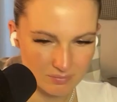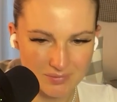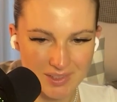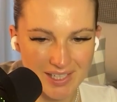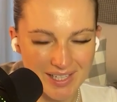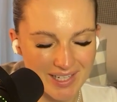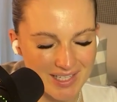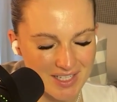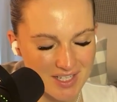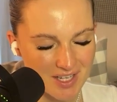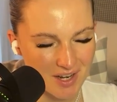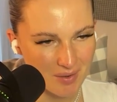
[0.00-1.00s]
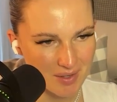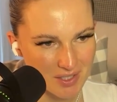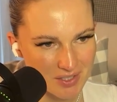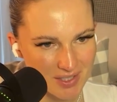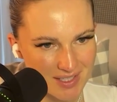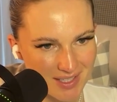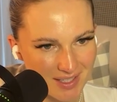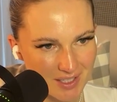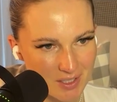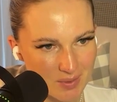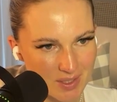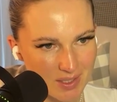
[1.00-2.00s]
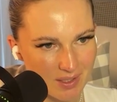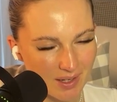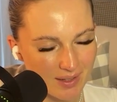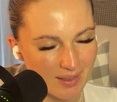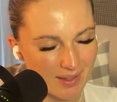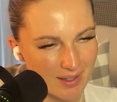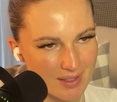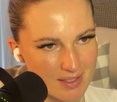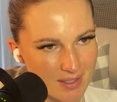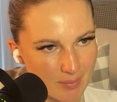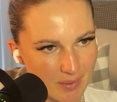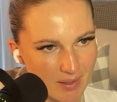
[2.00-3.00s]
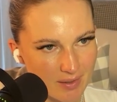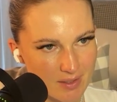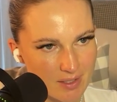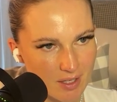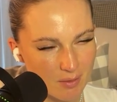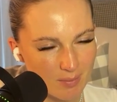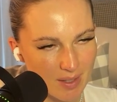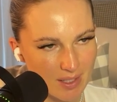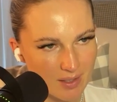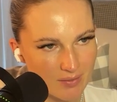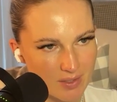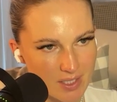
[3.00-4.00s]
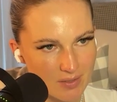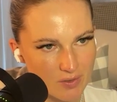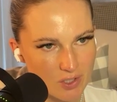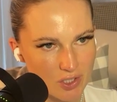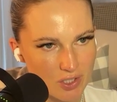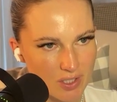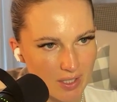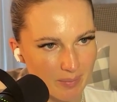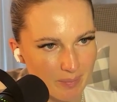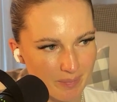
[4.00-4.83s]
Yeah, it's so interesting because I think it's something that so many of us have just